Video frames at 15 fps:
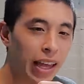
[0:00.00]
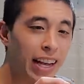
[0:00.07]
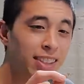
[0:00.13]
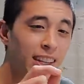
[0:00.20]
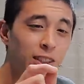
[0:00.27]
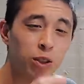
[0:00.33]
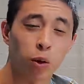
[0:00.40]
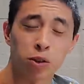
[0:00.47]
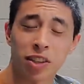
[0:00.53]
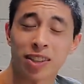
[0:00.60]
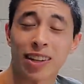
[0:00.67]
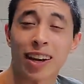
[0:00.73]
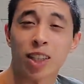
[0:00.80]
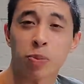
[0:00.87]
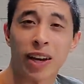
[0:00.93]
And since those
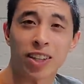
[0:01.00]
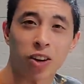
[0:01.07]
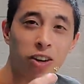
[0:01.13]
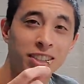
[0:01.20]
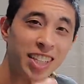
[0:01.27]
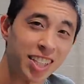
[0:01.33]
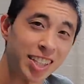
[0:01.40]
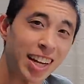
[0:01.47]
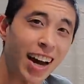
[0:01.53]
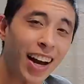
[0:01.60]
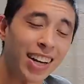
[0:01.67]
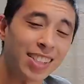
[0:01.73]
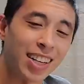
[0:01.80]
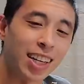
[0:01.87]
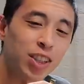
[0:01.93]
design specs are
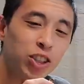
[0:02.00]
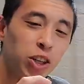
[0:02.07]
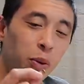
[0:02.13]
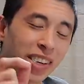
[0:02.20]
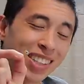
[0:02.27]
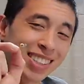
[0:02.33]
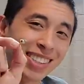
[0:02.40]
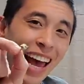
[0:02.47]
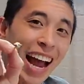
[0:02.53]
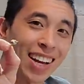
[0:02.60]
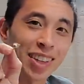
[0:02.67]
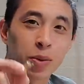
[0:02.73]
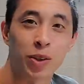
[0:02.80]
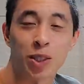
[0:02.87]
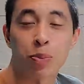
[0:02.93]
digitized and show
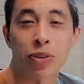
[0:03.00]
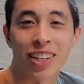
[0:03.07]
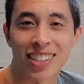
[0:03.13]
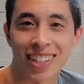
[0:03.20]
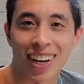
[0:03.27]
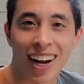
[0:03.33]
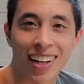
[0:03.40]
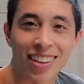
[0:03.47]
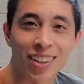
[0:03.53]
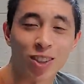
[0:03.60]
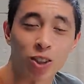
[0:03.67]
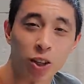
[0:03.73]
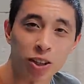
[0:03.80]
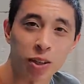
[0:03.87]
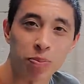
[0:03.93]
exactly what's printed on the
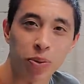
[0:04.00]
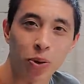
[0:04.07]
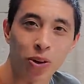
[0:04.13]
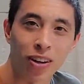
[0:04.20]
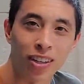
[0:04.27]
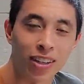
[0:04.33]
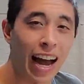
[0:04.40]
circuit board,